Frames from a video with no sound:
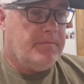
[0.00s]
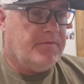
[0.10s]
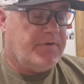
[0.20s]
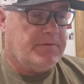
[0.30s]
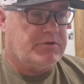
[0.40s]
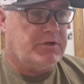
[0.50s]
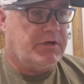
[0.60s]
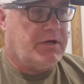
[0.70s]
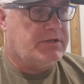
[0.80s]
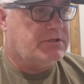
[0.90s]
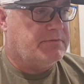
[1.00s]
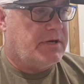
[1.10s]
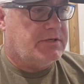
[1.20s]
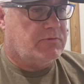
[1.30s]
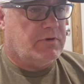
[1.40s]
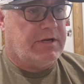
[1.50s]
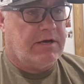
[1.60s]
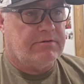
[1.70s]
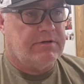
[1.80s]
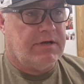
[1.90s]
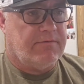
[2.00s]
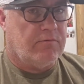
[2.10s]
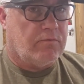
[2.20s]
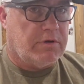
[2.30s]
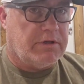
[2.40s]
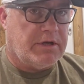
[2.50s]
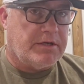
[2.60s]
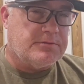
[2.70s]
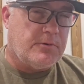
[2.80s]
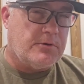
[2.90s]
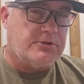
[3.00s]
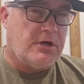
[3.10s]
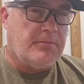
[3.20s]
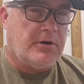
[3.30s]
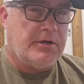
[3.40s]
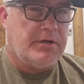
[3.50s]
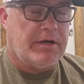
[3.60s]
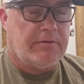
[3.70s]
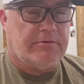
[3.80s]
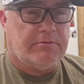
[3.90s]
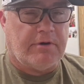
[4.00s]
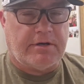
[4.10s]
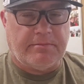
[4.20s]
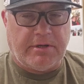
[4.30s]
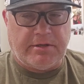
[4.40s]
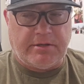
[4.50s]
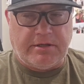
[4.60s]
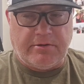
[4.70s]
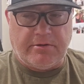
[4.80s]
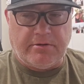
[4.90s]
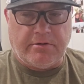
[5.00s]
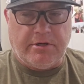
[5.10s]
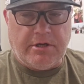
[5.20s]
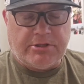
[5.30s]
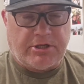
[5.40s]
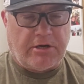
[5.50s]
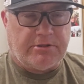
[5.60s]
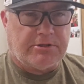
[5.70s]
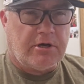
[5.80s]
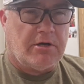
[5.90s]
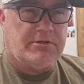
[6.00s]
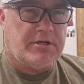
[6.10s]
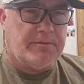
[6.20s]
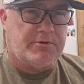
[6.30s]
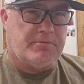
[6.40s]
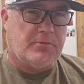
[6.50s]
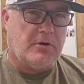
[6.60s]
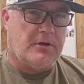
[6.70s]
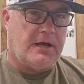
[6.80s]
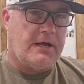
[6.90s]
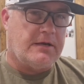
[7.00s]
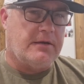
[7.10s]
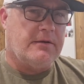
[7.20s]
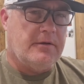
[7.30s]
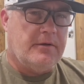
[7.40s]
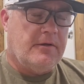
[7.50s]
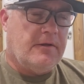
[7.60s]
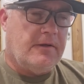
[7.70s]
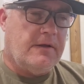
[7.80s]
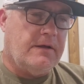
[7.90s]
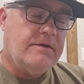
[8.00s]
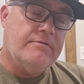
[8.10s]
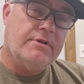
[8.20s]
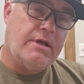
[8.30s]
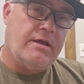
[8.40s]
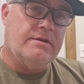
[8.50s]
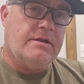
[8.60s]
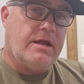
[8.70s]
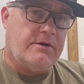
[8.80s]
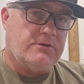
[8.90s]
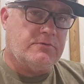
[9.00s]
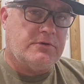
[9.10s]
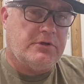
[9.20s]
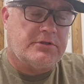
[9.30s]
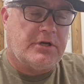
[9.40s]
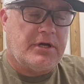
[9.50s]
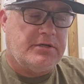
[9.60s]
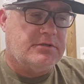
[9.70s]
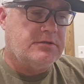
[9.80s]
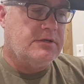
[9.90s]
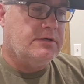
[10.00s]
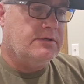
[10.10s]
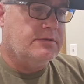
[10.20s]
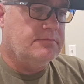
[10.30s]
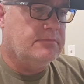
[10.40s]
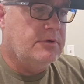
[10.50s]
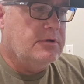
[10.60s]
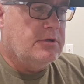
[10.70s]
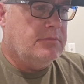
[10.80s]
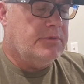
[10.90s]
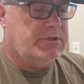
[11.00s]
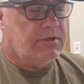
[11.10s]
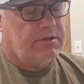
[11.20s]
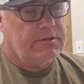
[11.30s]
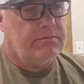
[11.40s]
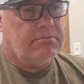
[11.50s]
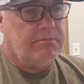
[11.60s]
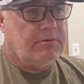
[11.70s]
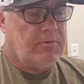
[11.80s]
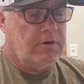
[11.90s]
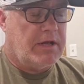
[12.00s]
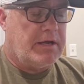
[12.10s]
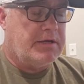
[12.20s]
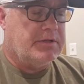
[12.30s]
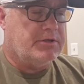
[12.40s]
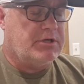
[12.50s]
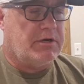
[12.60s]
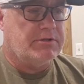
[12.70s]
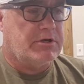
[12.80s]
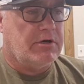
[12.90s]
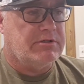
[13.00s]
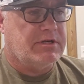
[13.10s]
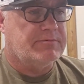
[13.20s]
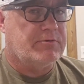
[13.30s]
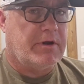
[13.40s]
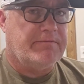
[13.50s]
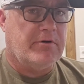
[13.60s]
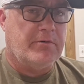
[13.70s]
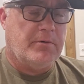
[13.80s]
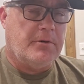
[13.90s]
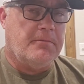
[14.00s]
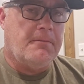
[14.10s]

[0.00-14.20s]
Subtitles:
If I was going to customize one out and have a really nice port job on it, I would recommend either Childish Concepts or Marlac. Even the Caden Daniels one looked nice, but the Marlac and the Childish Concepts ran very well.